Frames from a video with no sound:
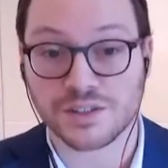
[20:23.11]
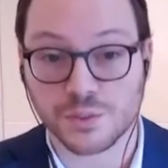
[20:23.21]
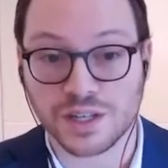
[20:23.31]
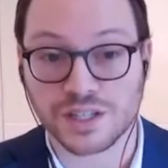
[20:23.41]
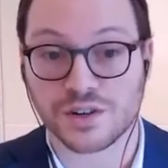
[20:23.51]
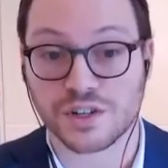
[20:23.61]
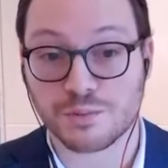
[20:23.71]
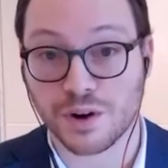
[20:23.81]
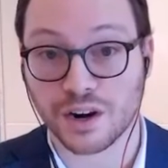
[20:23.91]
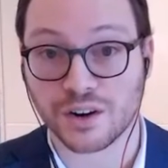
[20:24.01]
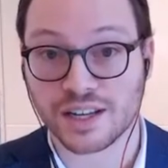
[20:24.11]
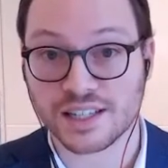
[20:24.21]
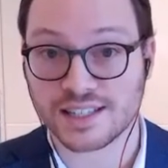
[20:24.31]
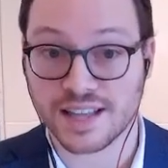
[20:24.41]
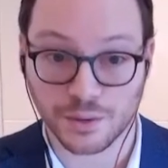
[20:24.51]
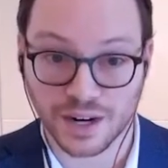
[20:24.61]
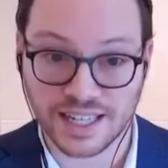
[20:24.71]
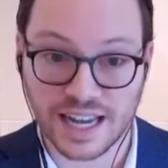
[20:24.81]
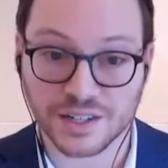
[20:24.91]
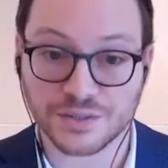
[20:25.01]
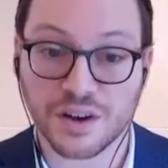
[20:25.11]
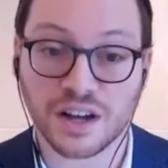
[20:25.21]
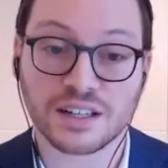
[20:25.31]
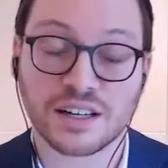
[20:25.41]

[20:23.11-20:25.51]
research priorities that were identified,